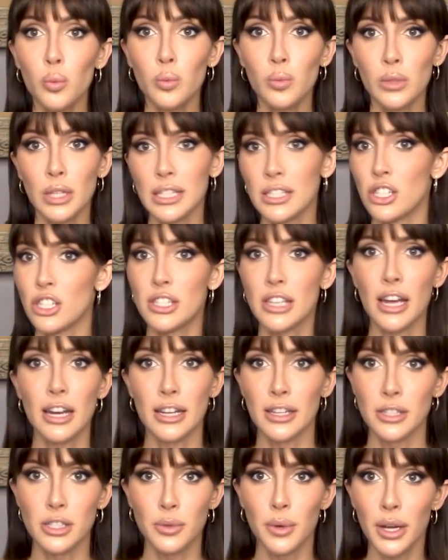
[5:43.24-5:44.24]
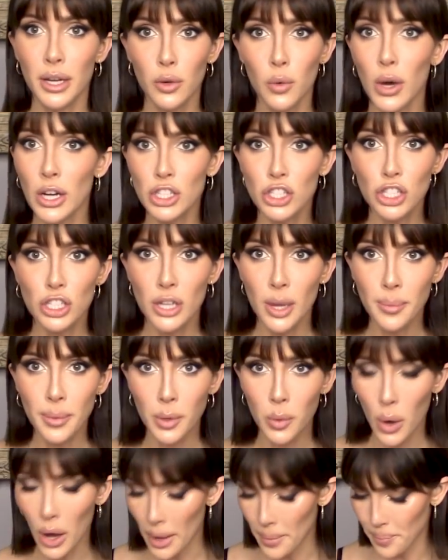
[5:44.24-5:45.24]
let's just get into it. Question number
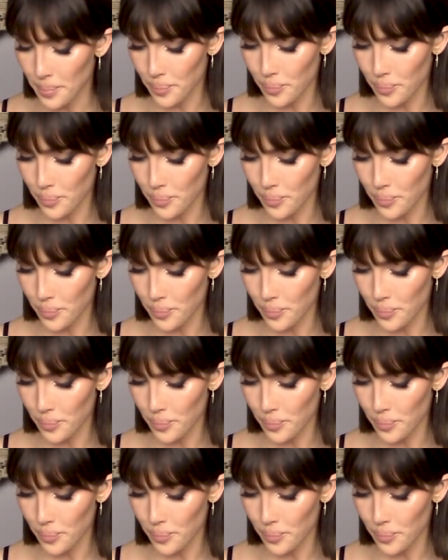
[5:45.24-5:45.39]
1.